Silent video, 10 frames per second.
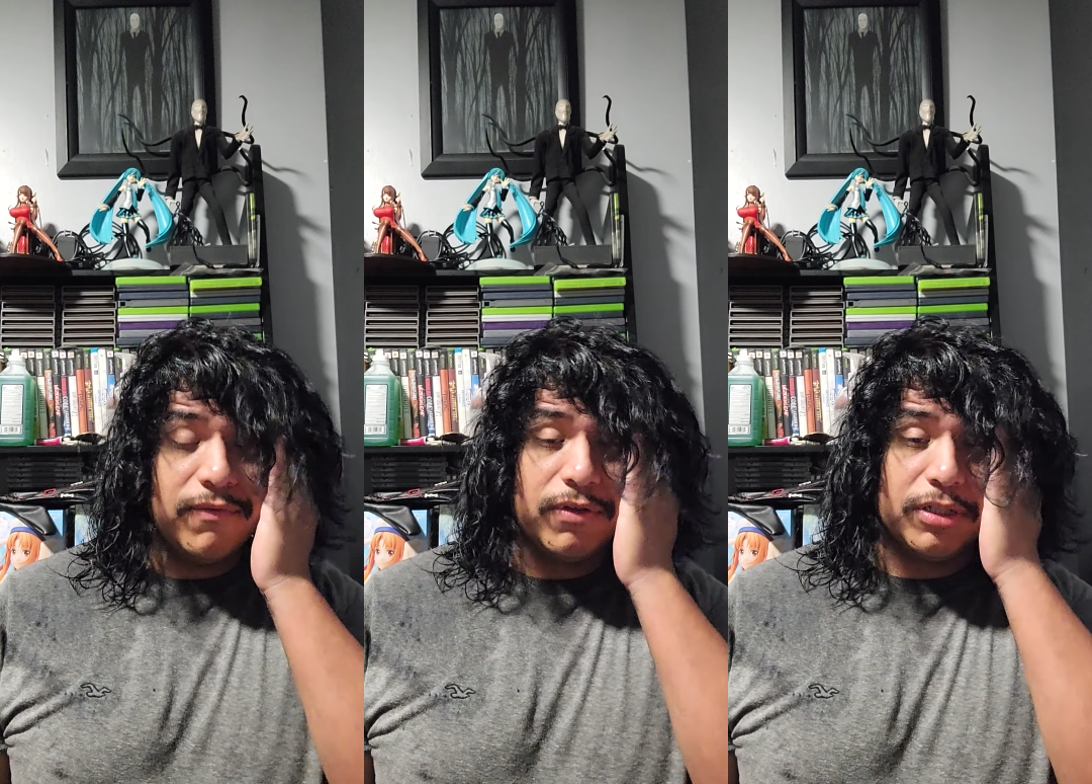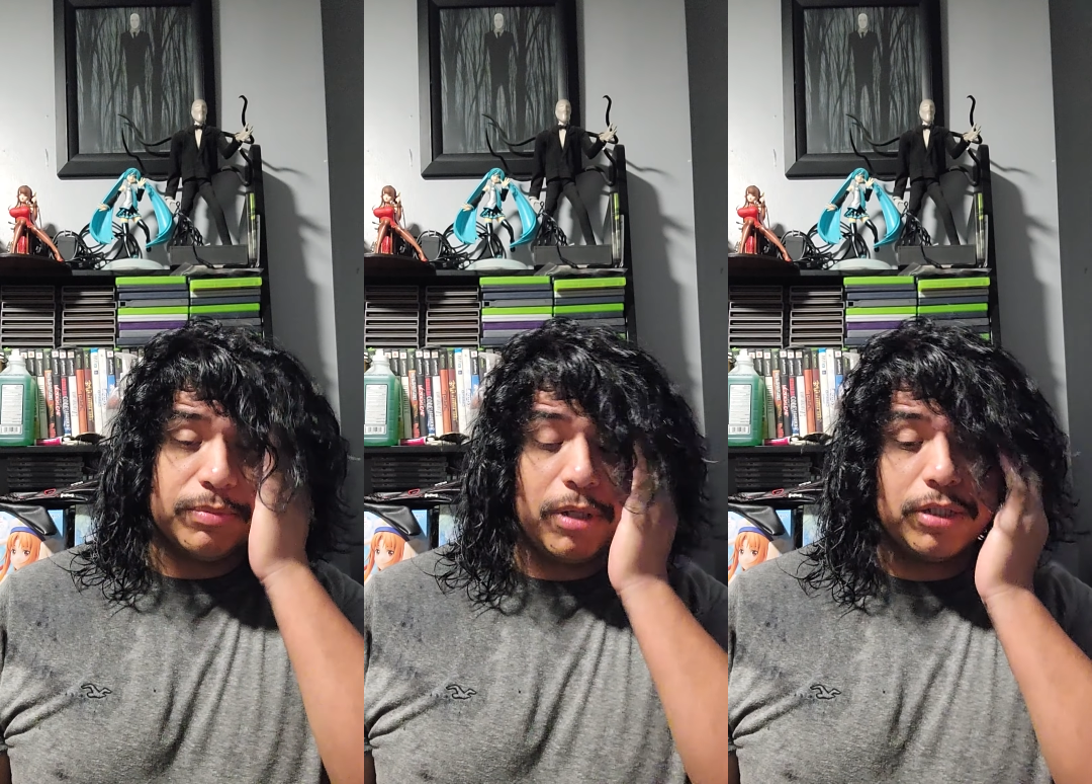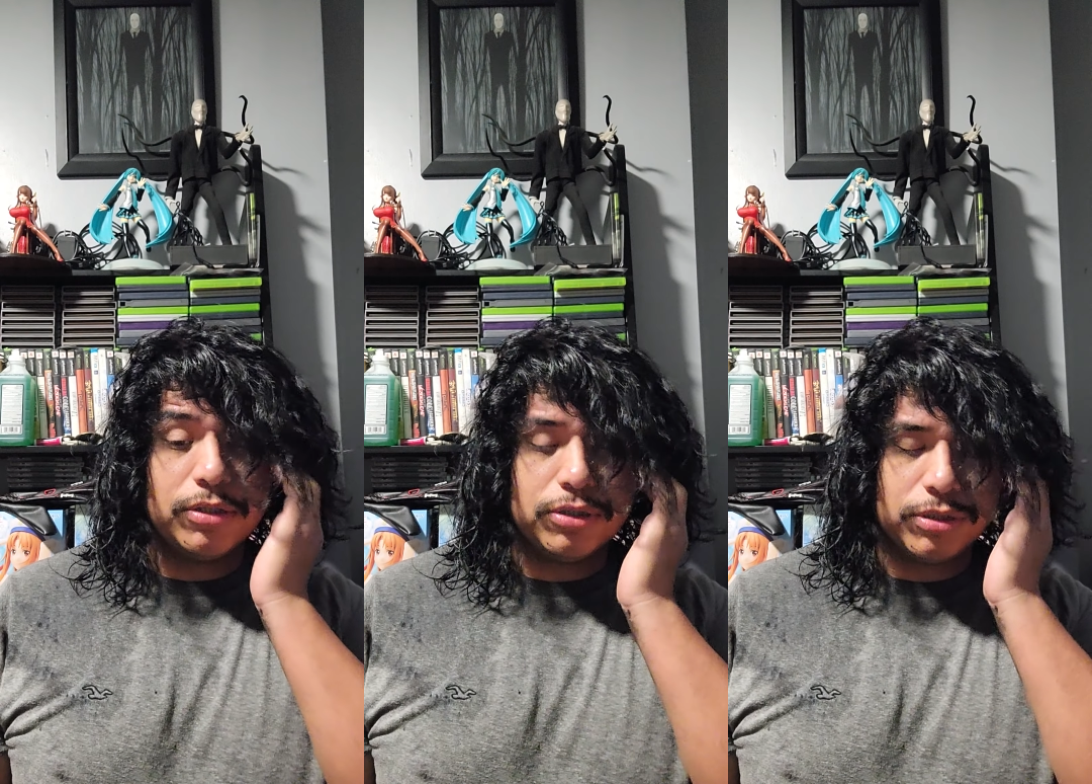for
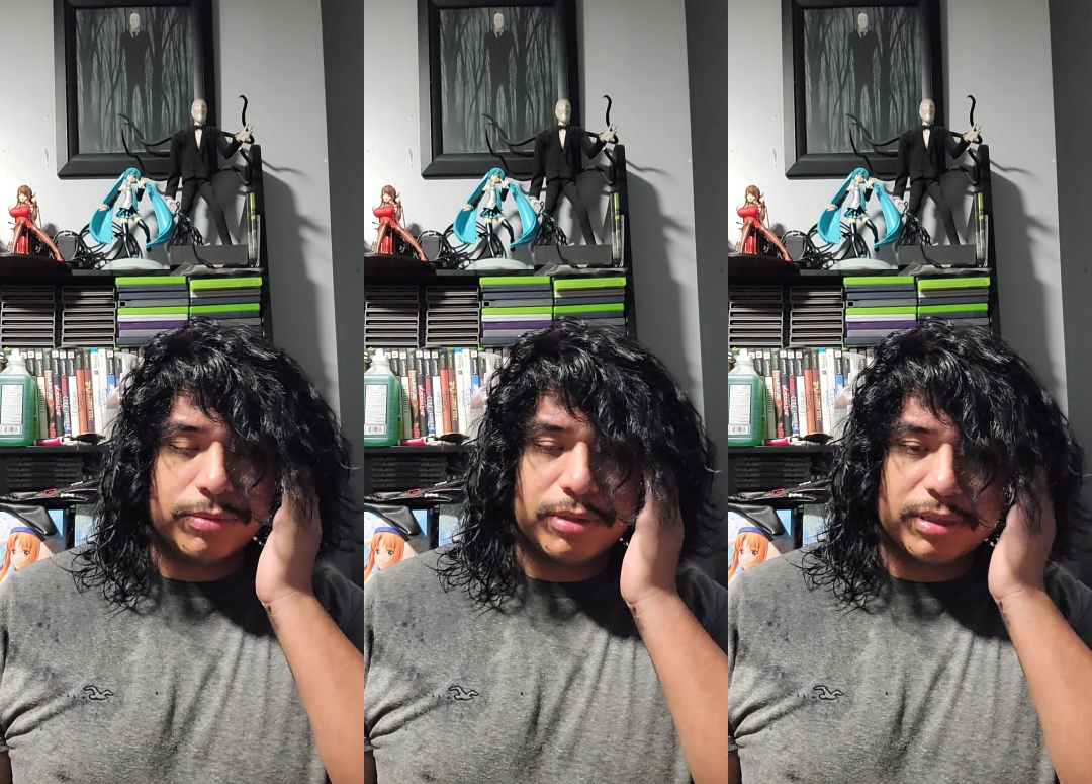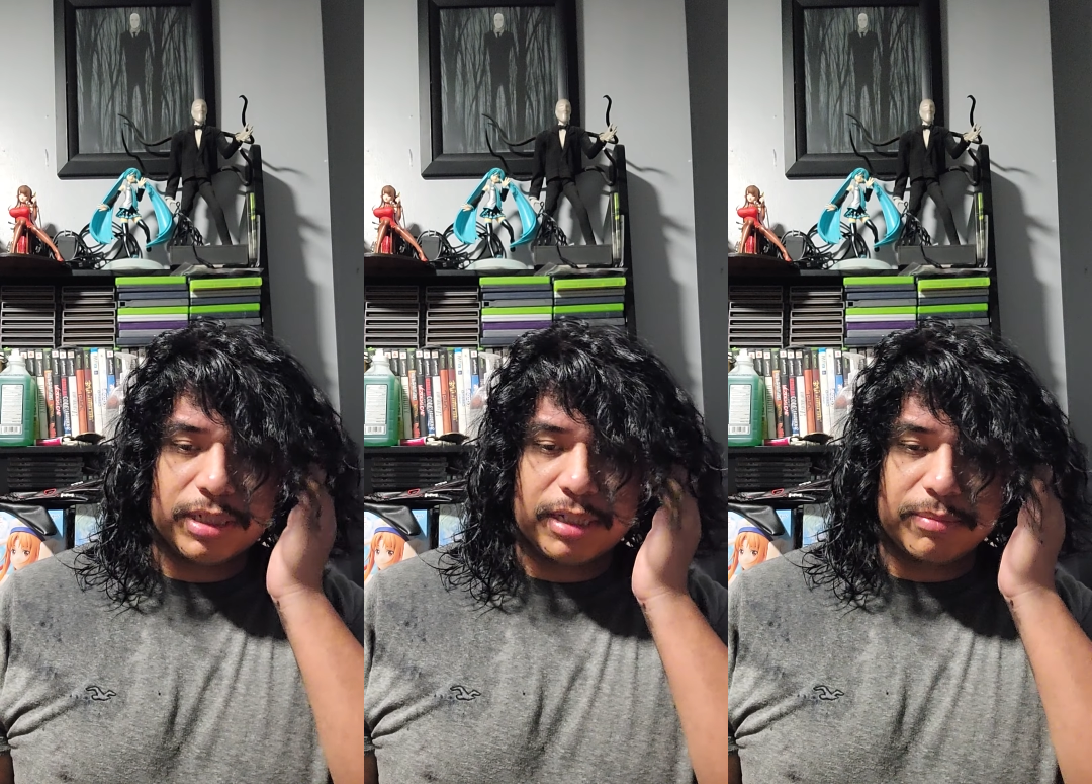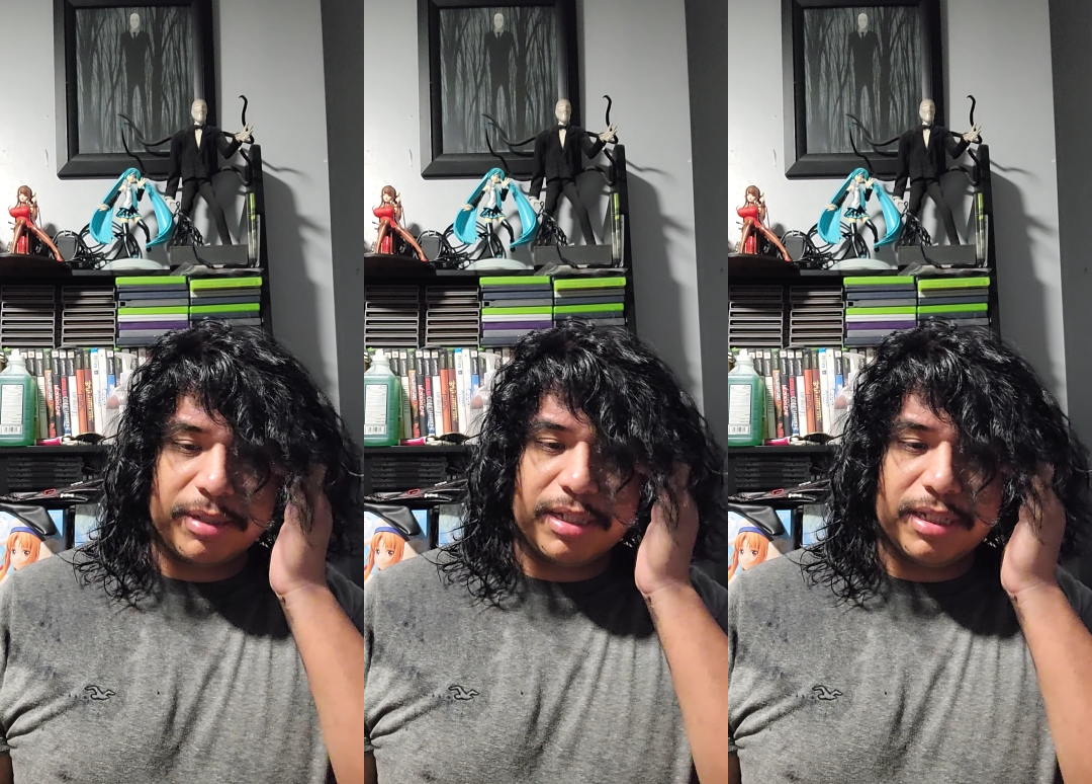small YouTubers like
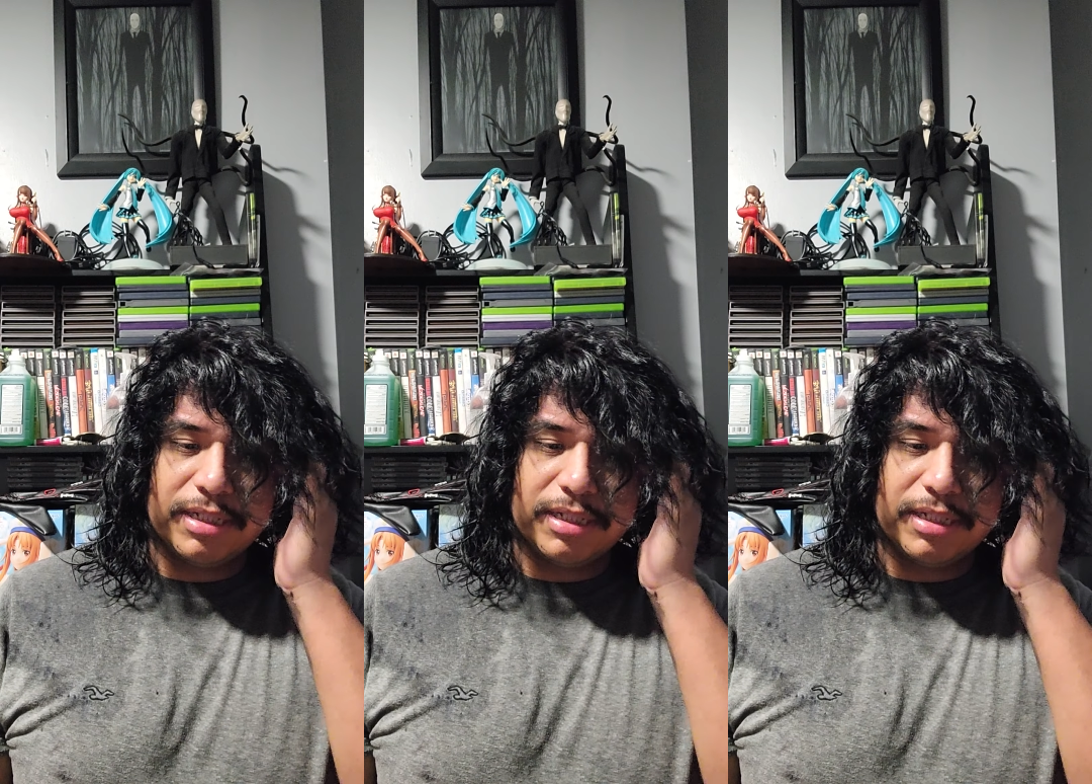me,